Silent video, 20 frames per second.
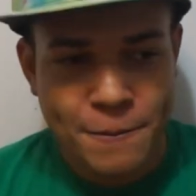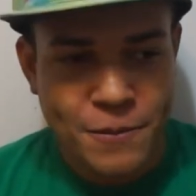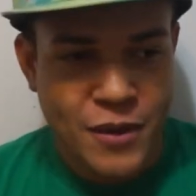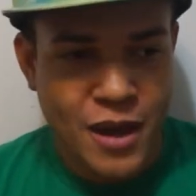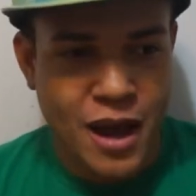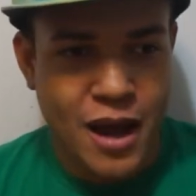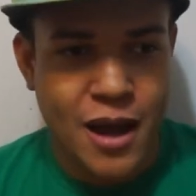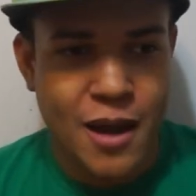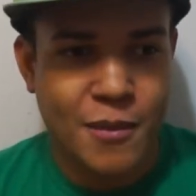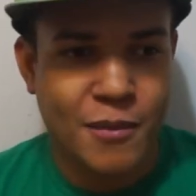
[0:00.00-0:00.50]

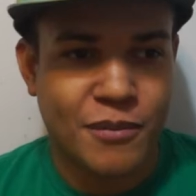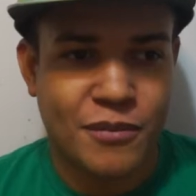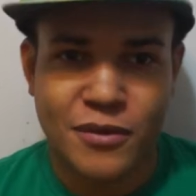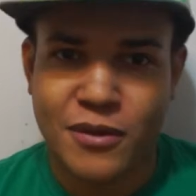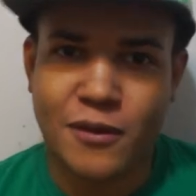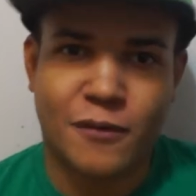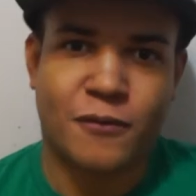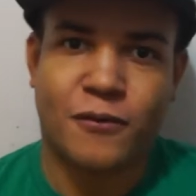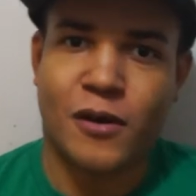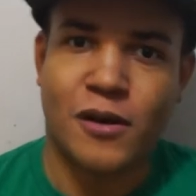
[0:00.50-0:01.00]
um,
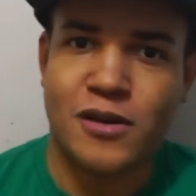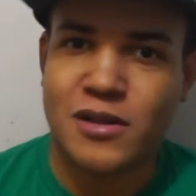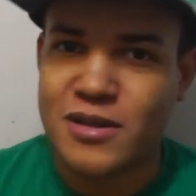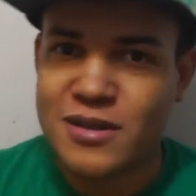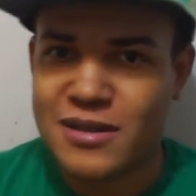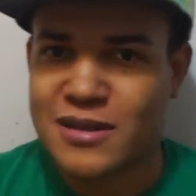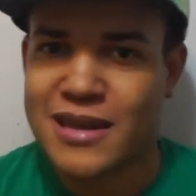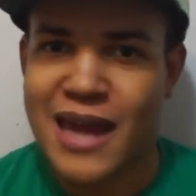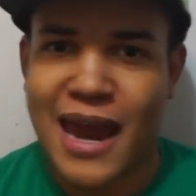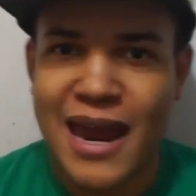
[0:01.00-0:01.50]
the
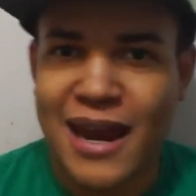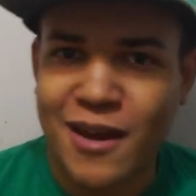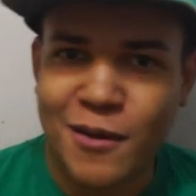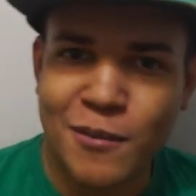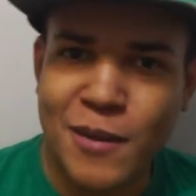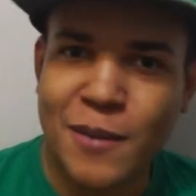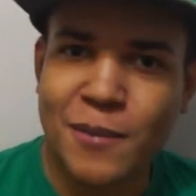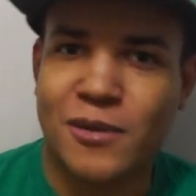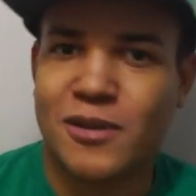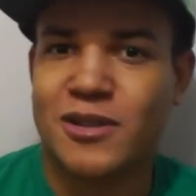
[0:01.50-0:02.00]
first gang
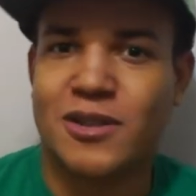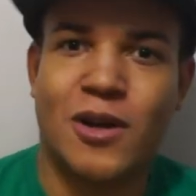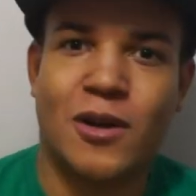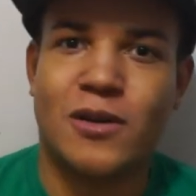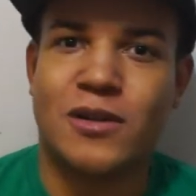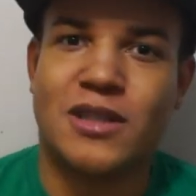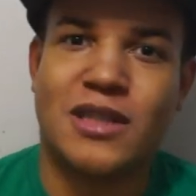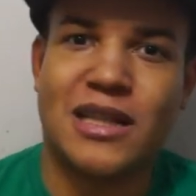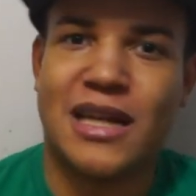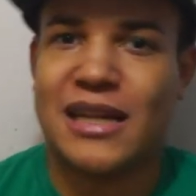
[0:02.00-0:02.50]
of members
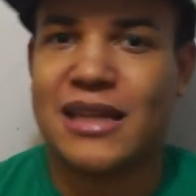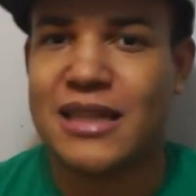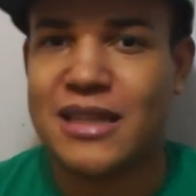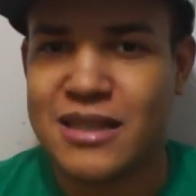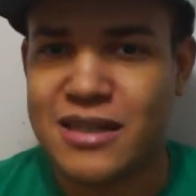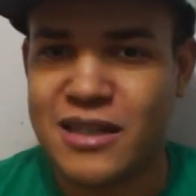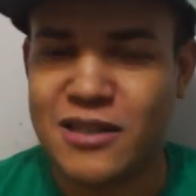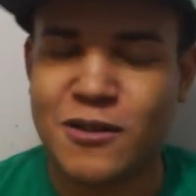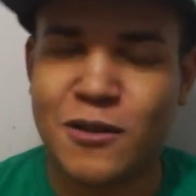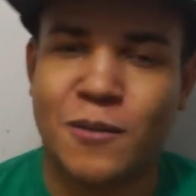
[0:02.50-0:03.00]
goes to like
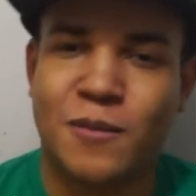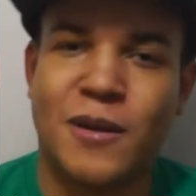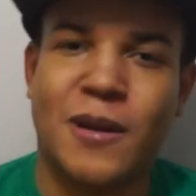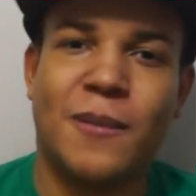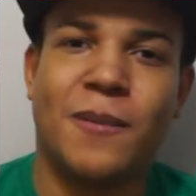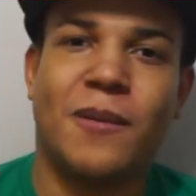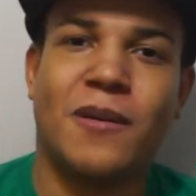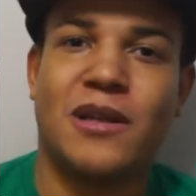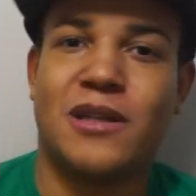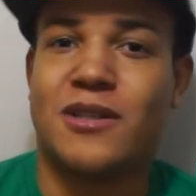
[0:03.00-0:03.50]
these lizard
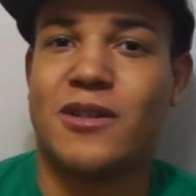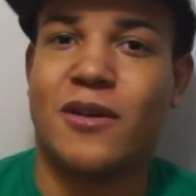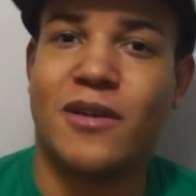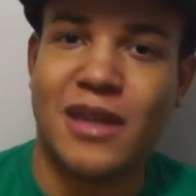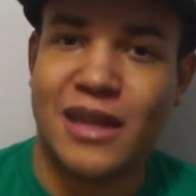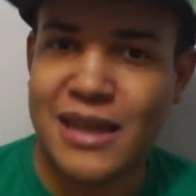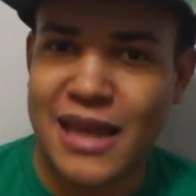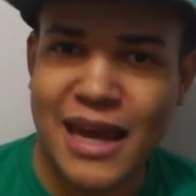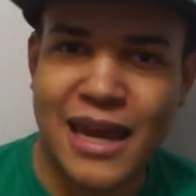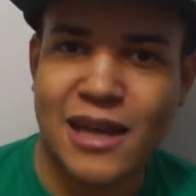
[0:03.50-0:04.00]
people. And so
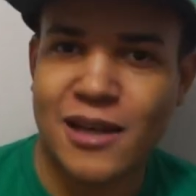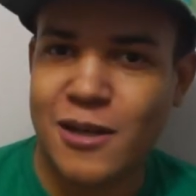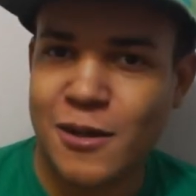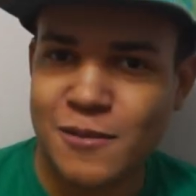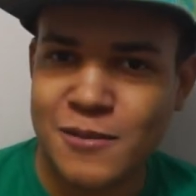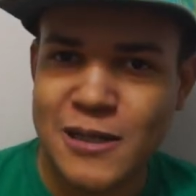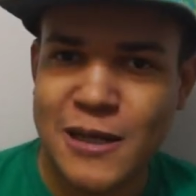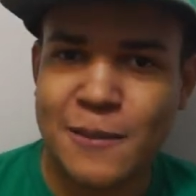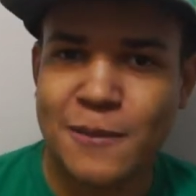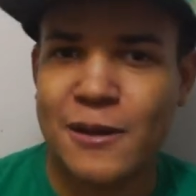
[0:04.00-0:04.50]
then they end
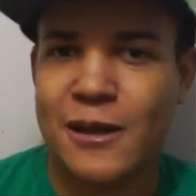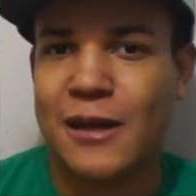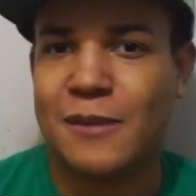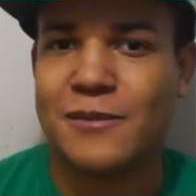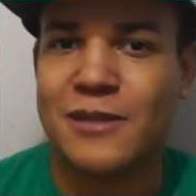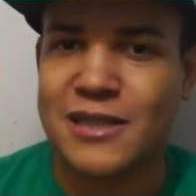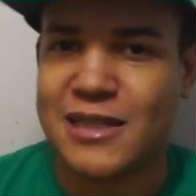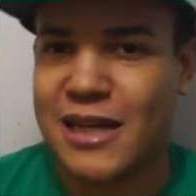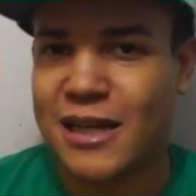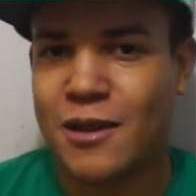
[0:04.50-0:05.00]
up teaming up
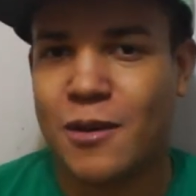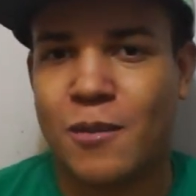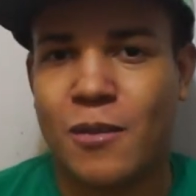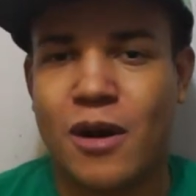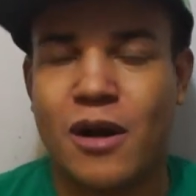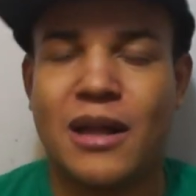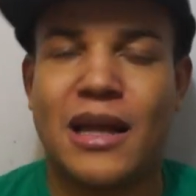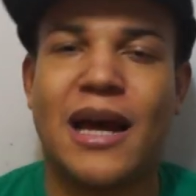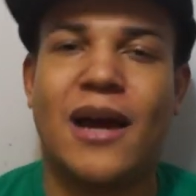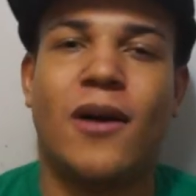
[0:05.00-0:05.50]
to take them
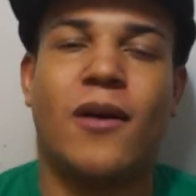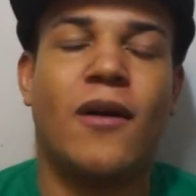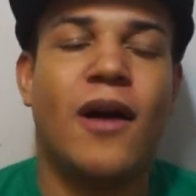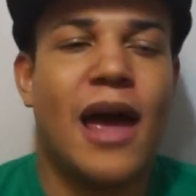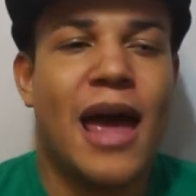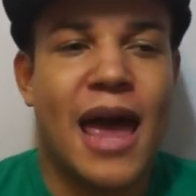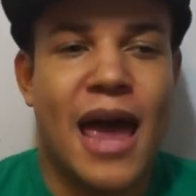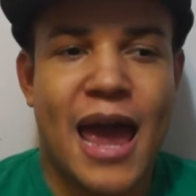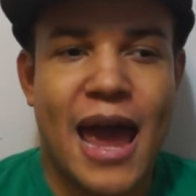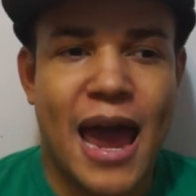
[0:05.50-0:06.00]
all out
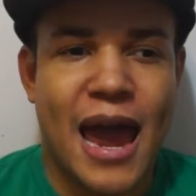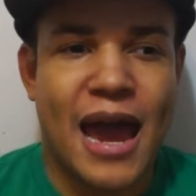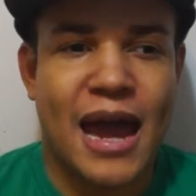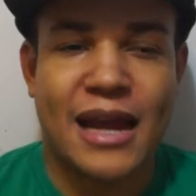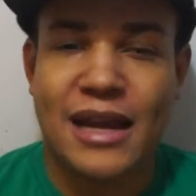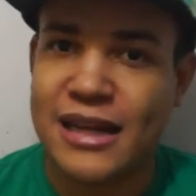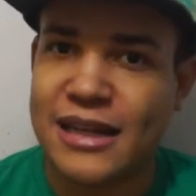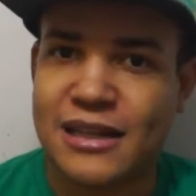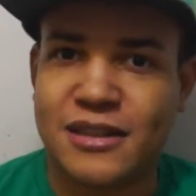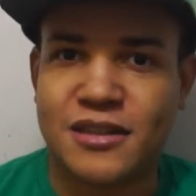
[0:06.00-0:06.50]

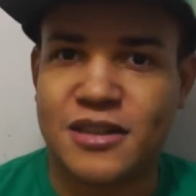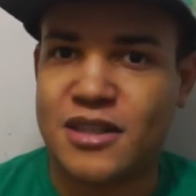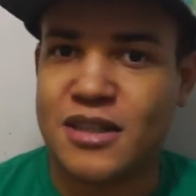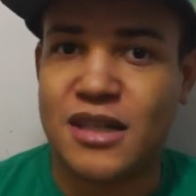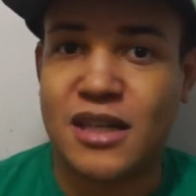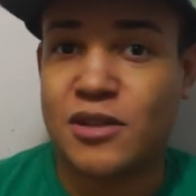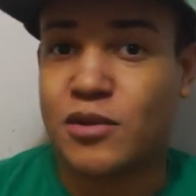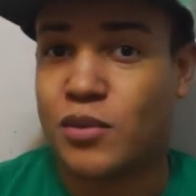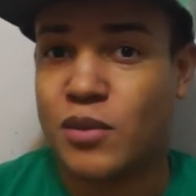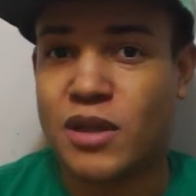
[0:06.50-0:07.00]
and it just
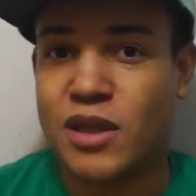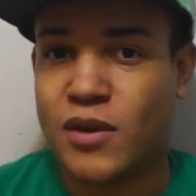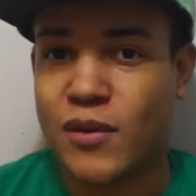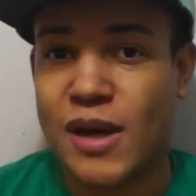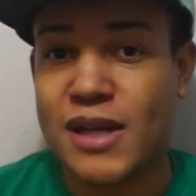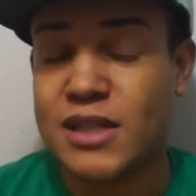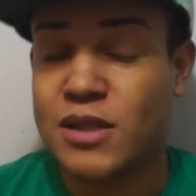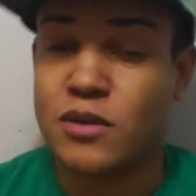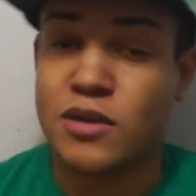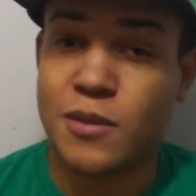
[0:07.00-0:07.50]
gets really
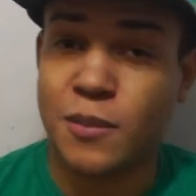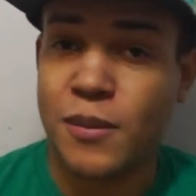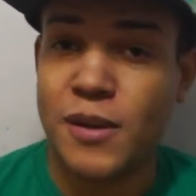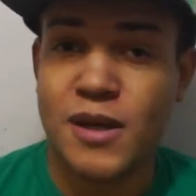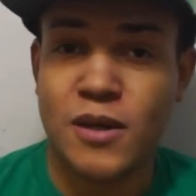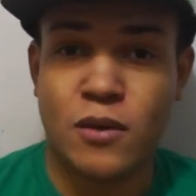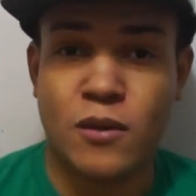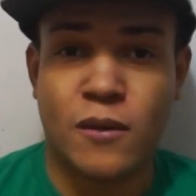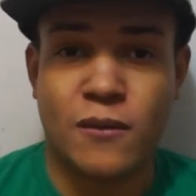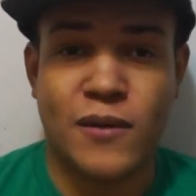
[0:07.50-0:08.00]
crazy. It was a
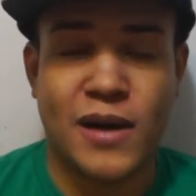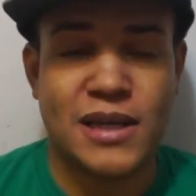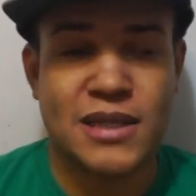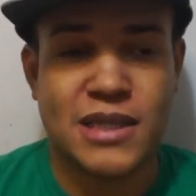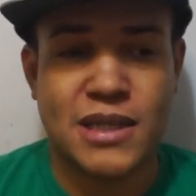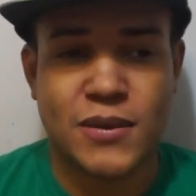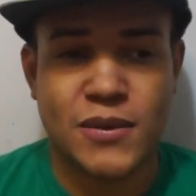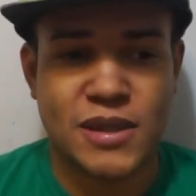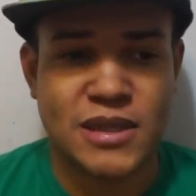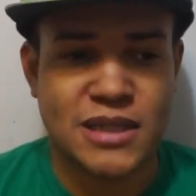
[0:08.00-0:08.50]
pretty cool fight
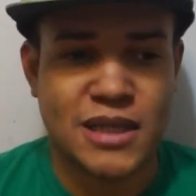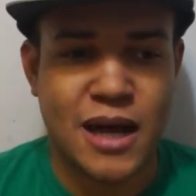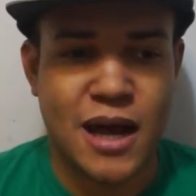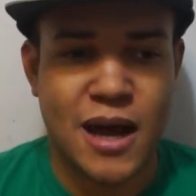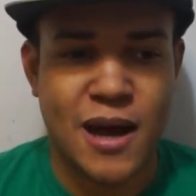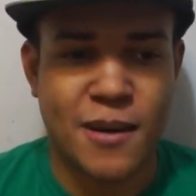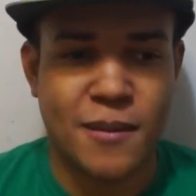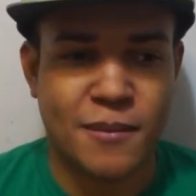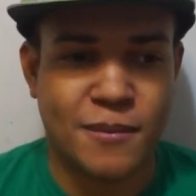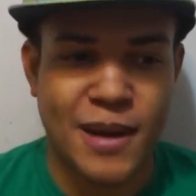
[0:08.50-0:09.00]
sequence.
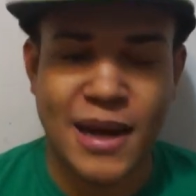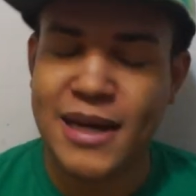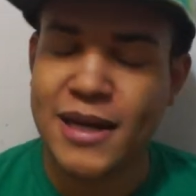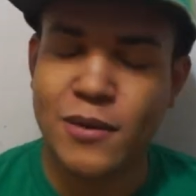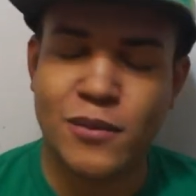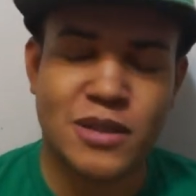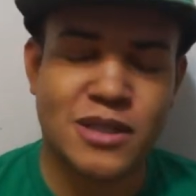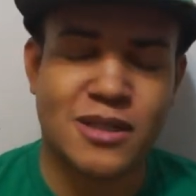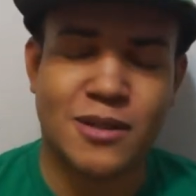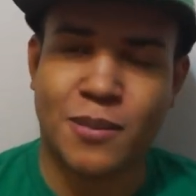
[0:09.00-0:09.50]
Um,
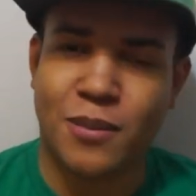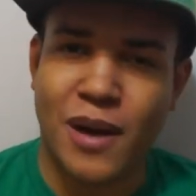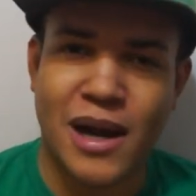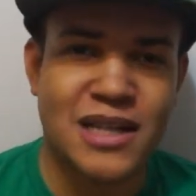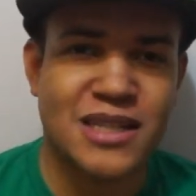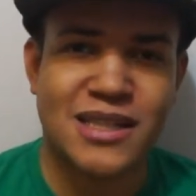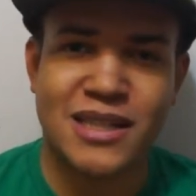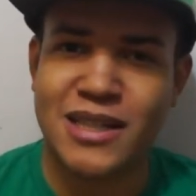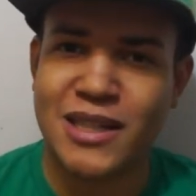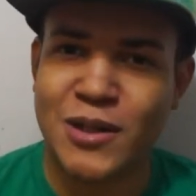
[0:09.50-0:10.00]
Mikey was
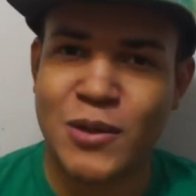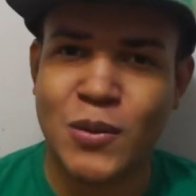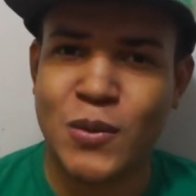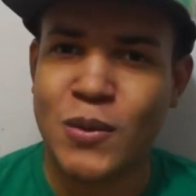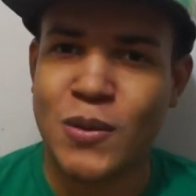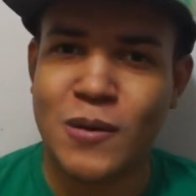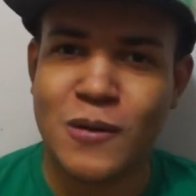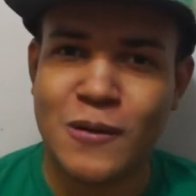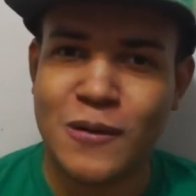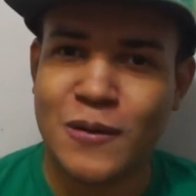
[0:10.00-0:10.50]
surprisingly
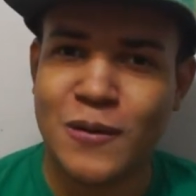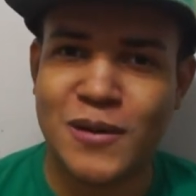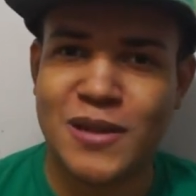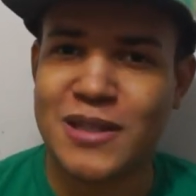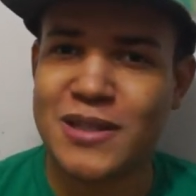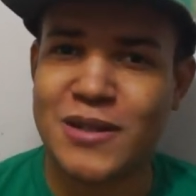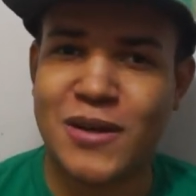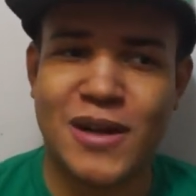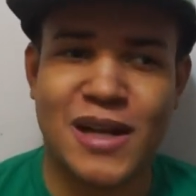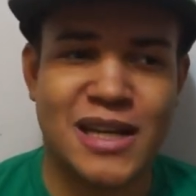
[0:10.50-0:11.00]
cool with
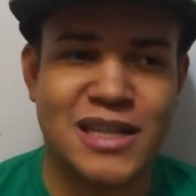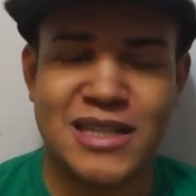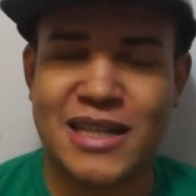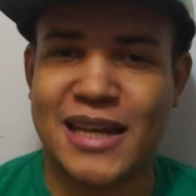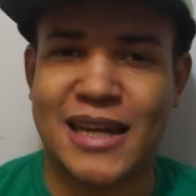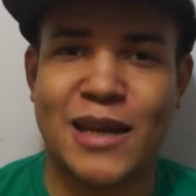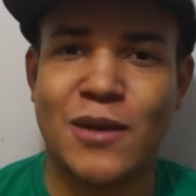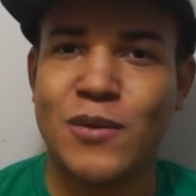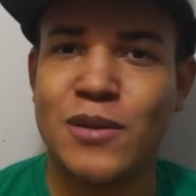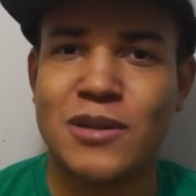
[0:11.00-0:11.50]
his old age.
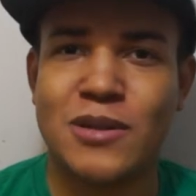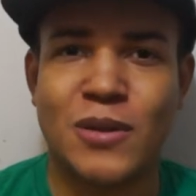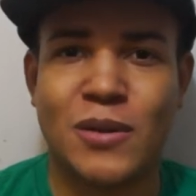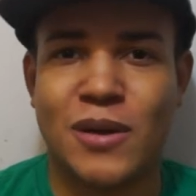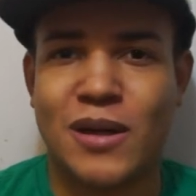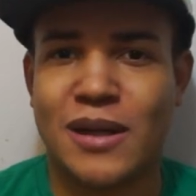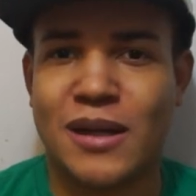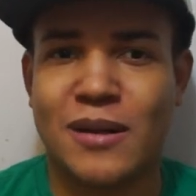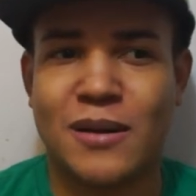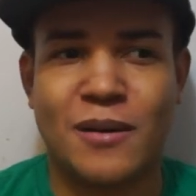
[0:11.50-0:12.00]
Like he was
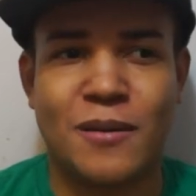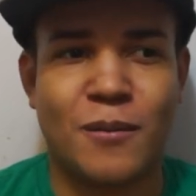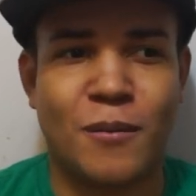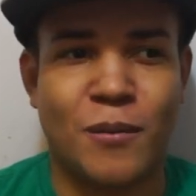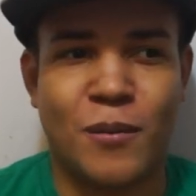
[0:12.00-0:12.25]
doing